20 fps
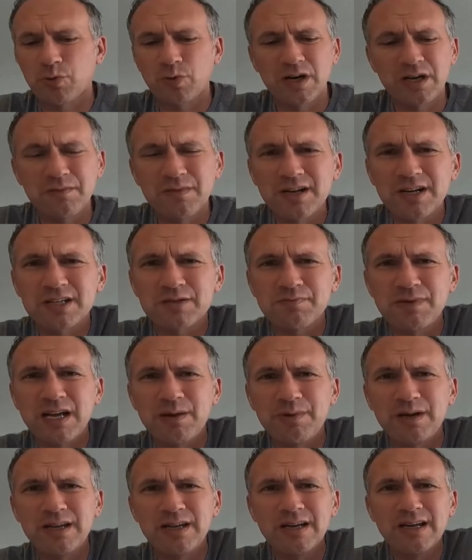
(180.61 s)
20 minutes
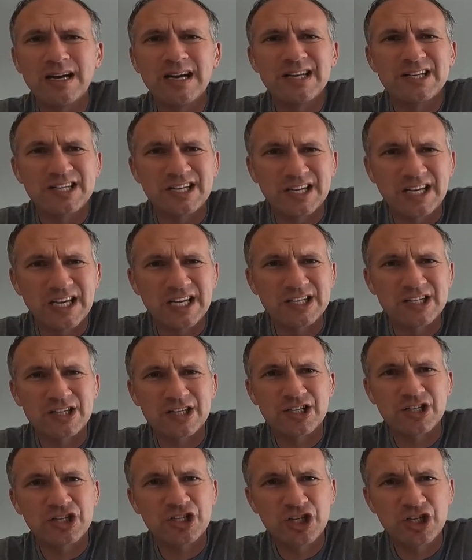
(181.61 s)
maybe to get